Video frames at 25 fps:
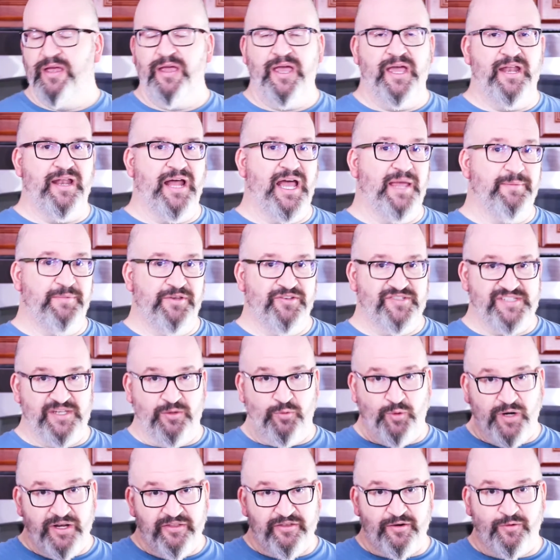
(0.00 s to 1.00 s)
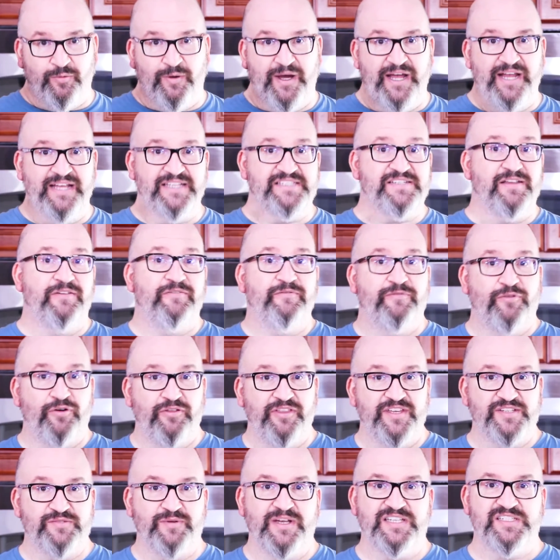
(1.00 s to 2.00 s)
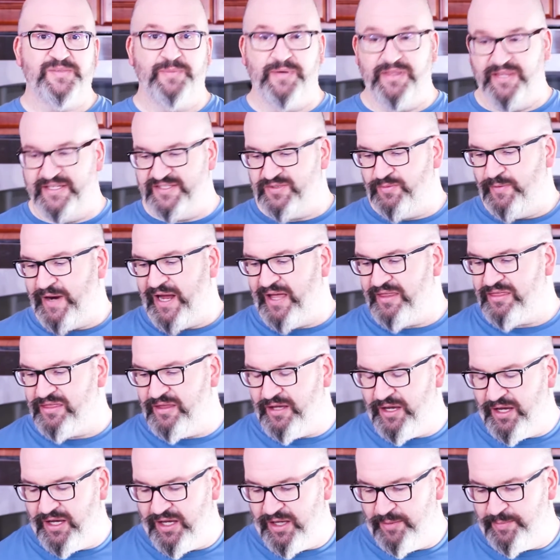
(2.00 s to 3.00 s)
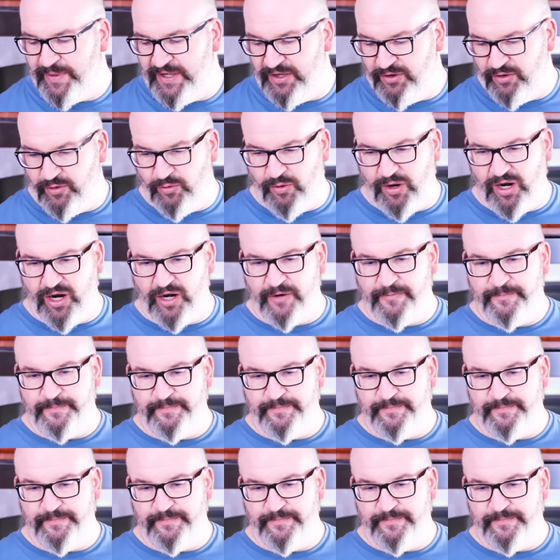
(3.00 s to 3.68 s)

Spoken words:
And I'm using one of their wines for this recipe, this Rath Pinot Noir.